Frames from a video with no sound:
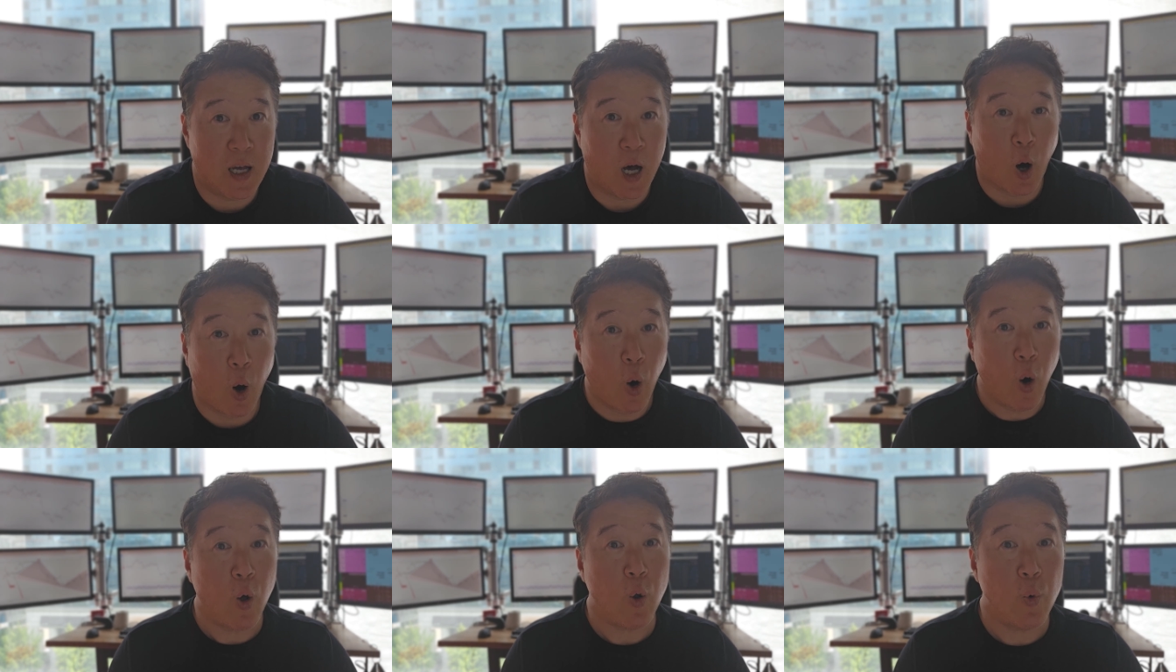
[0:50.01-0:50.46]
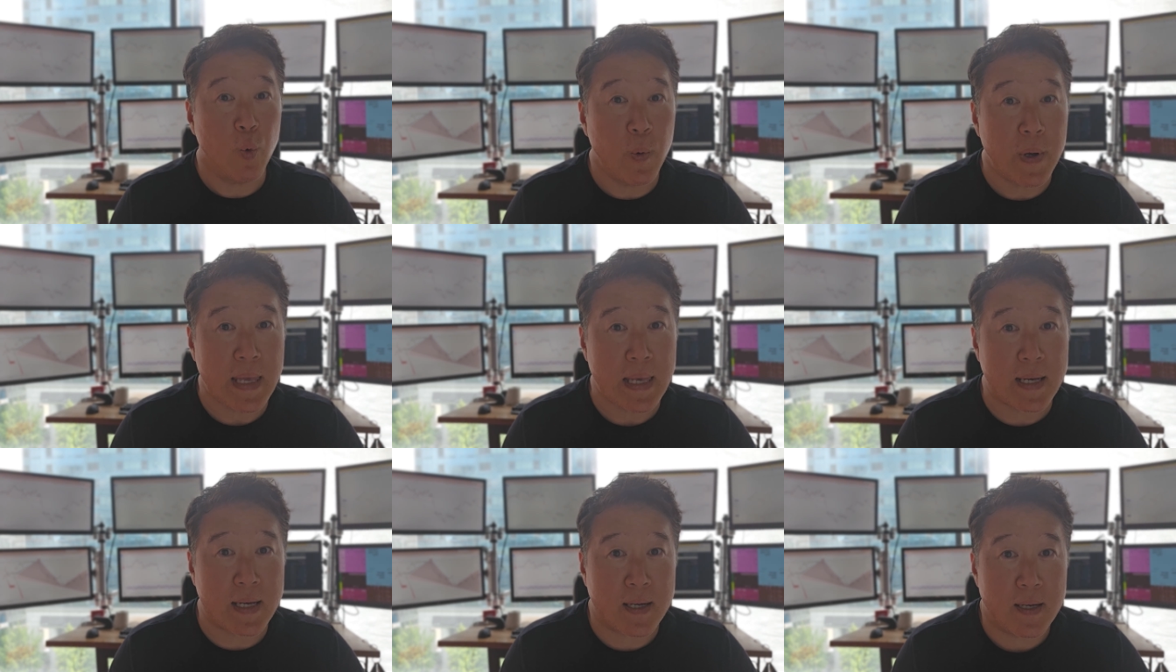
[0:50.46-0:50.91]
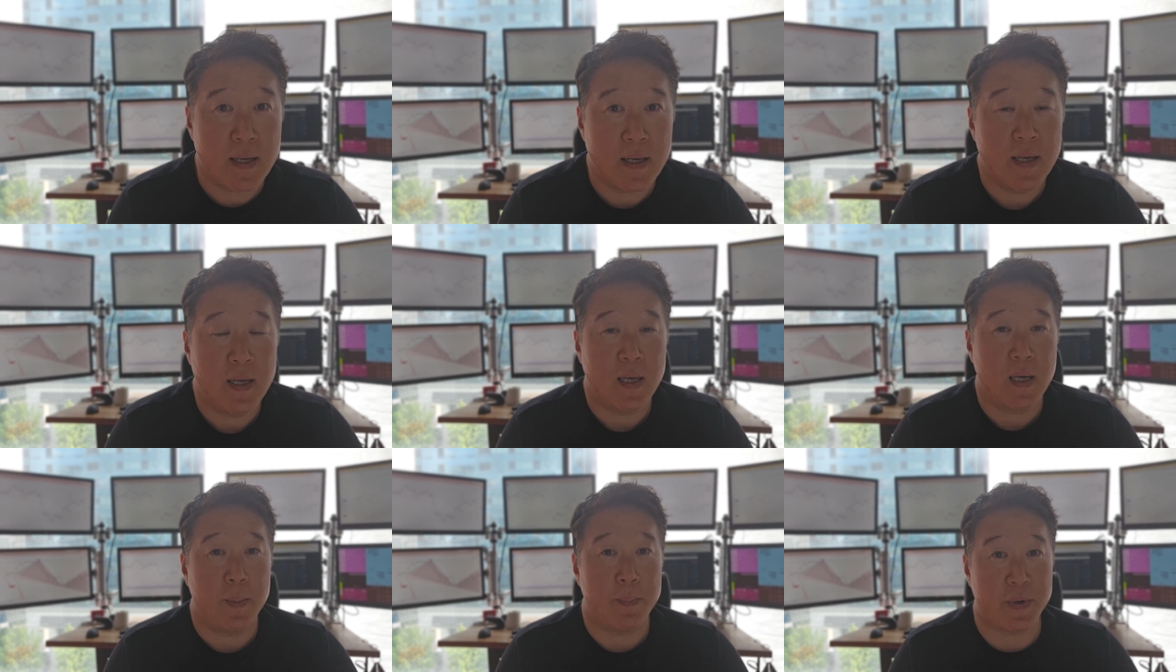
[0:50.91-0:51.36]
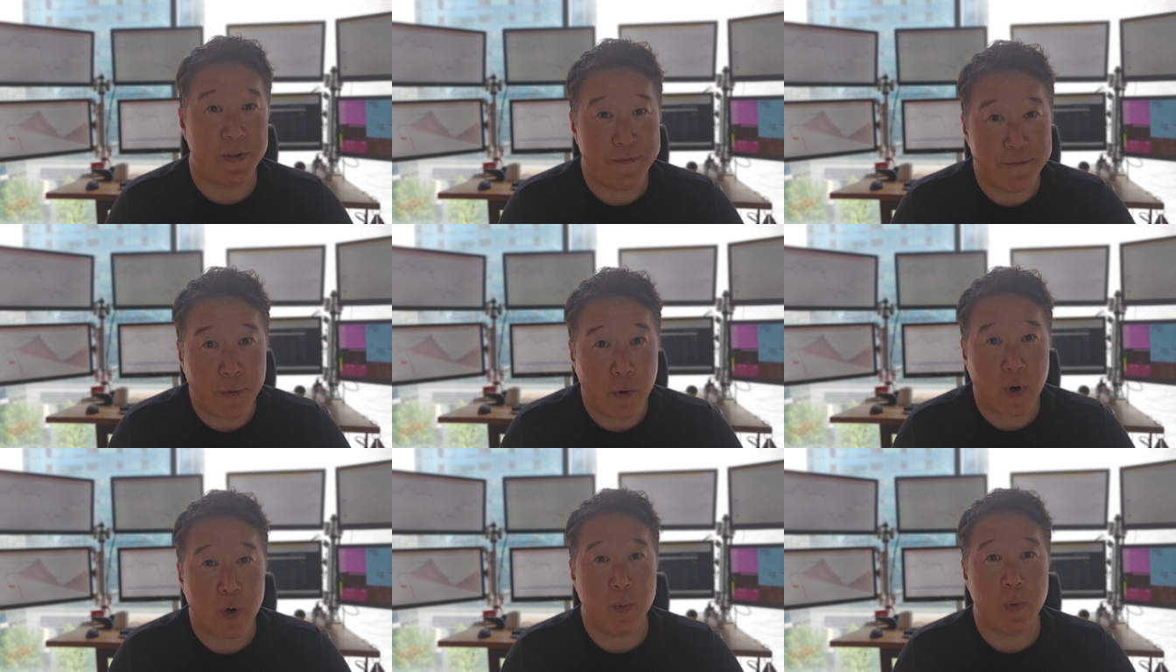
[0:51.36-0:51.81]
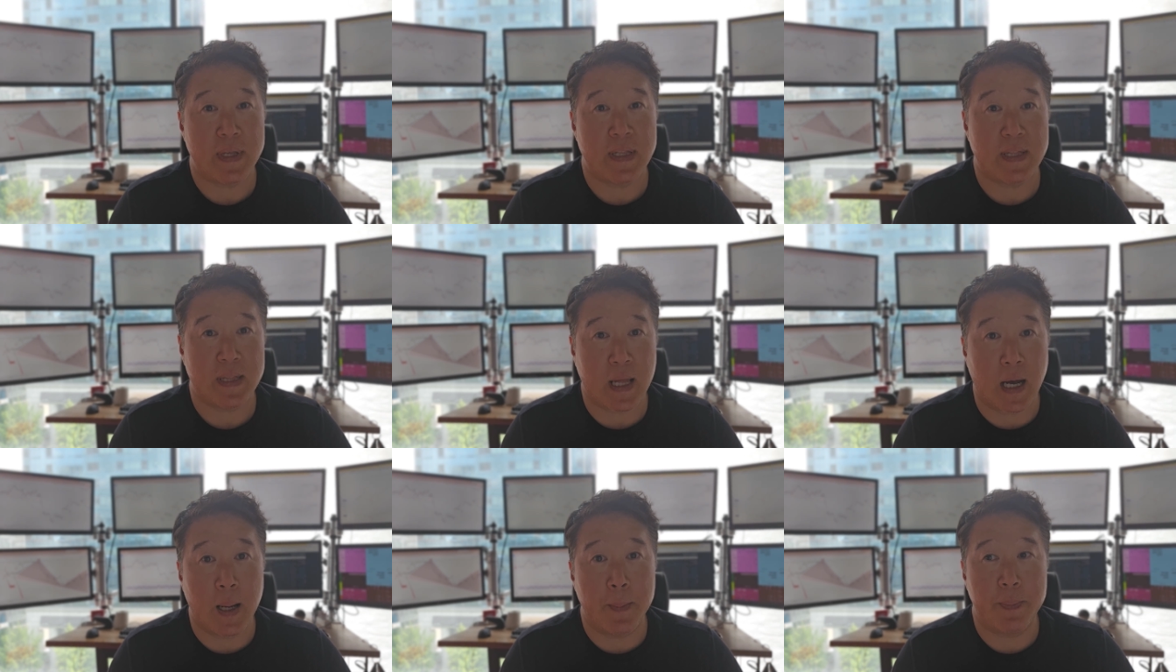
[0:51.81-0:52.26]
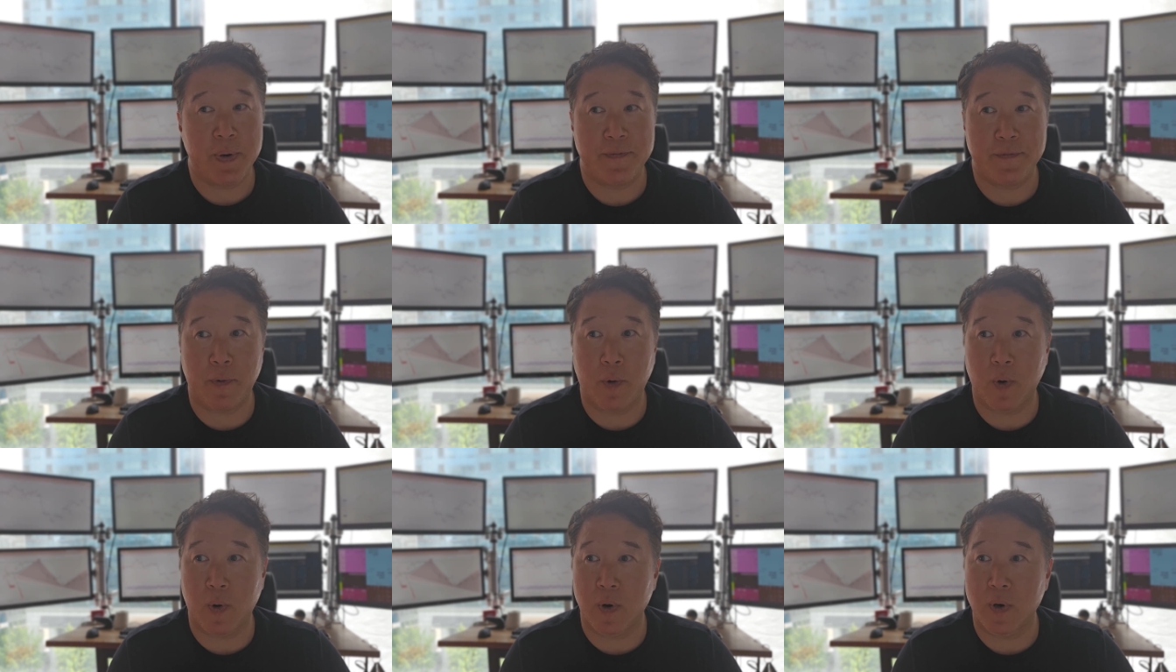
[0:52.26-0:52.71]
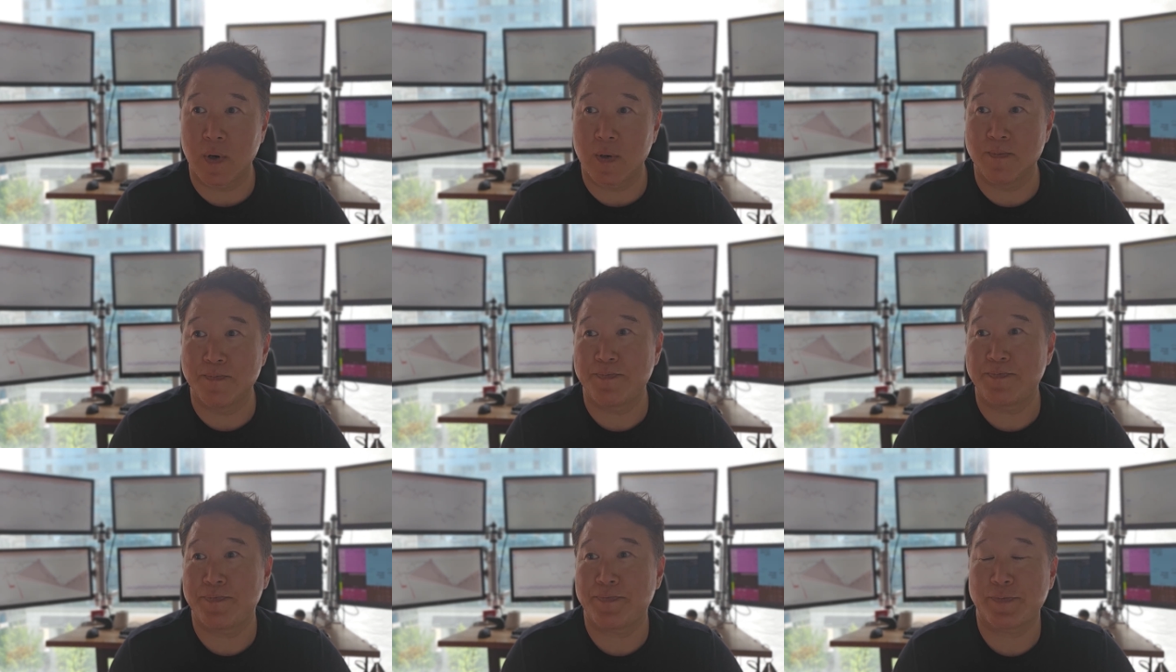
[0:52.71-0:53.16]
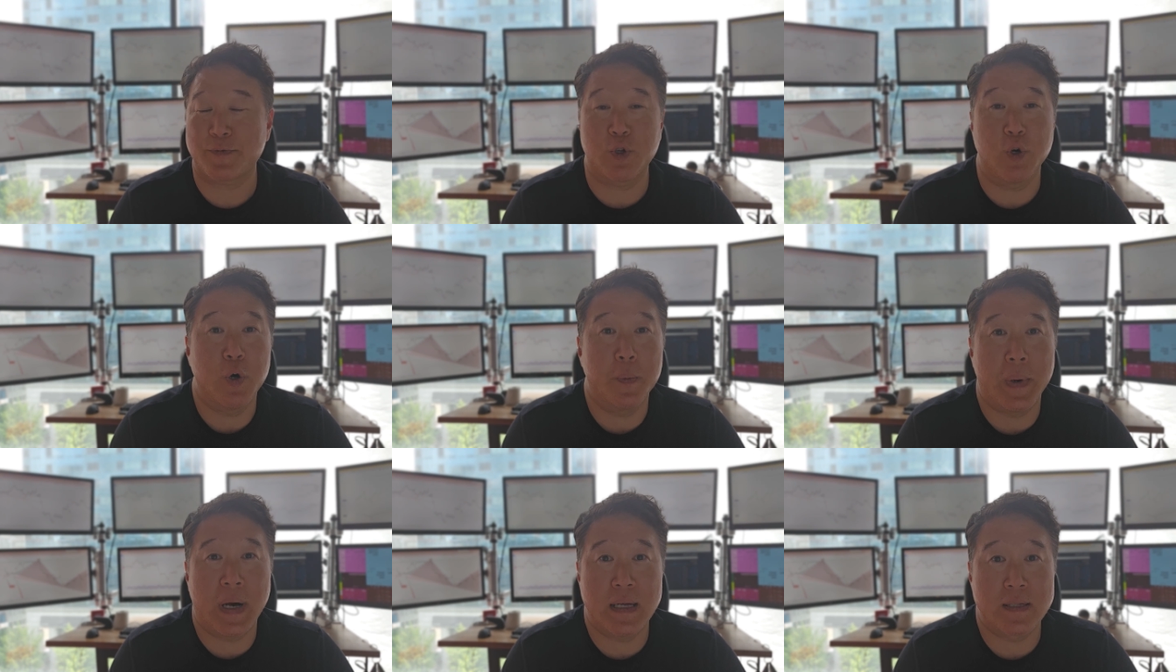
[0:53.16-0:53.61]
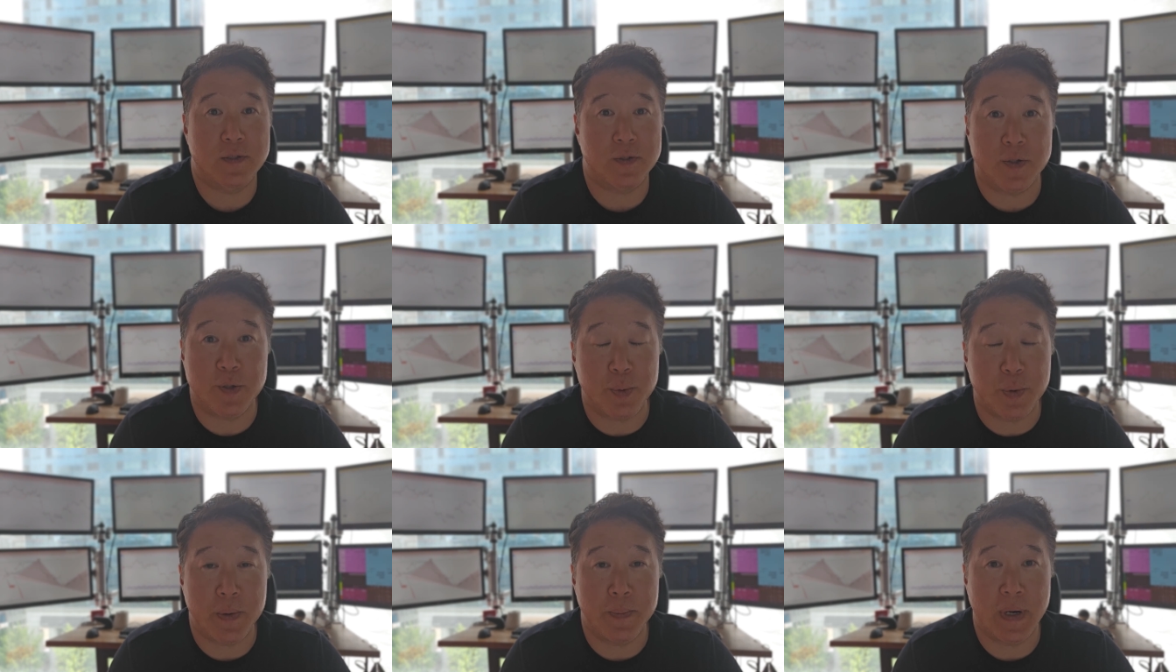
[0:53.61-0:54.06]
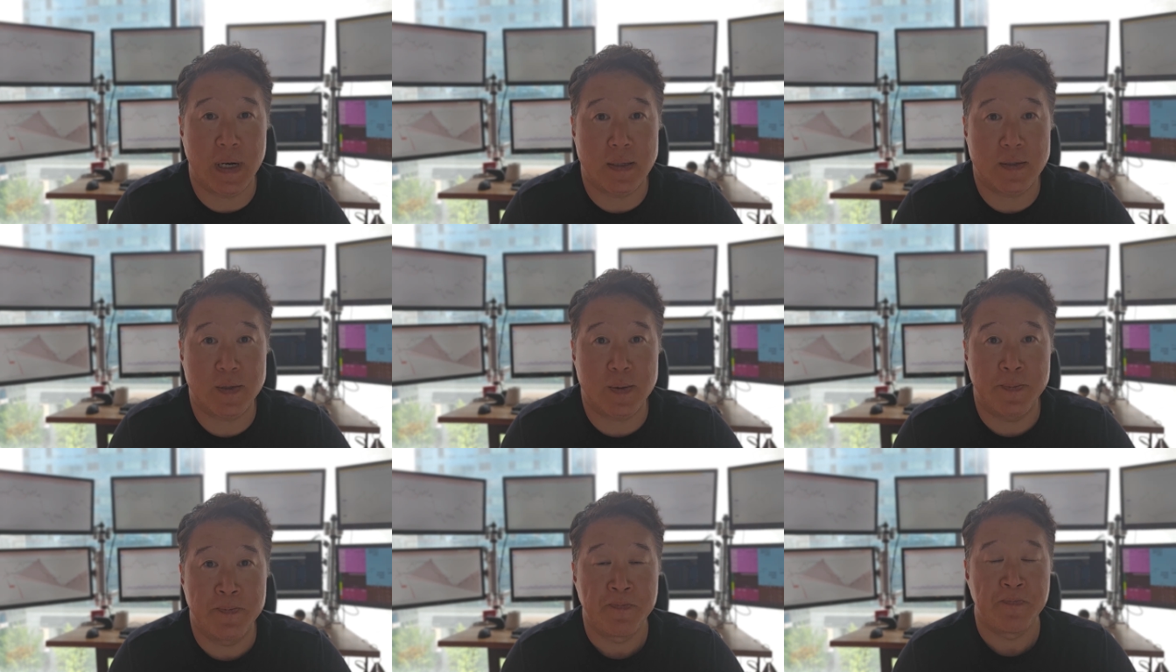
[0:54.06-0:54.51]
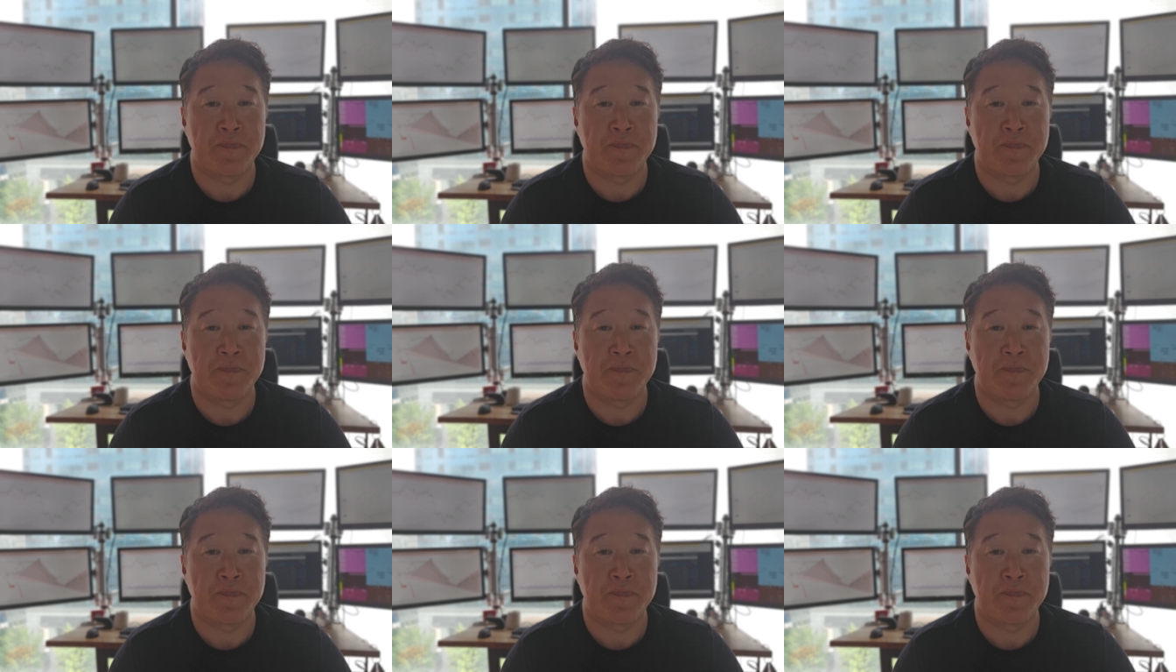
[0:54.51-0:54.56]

a whole week, before we dump for two months or three months.